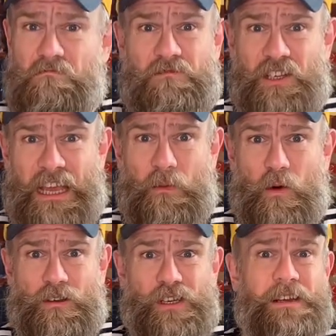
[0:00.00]
Just keep
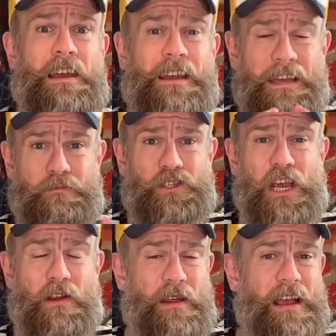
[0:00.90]
watching, keep
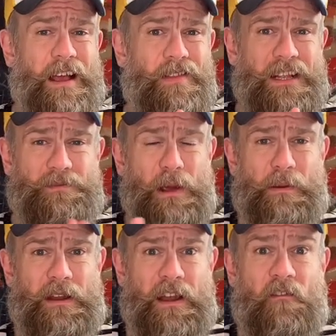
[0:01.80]
sharing, and that's
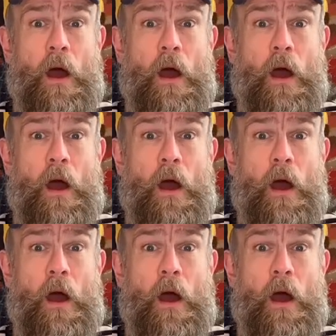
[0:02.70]
payment enough.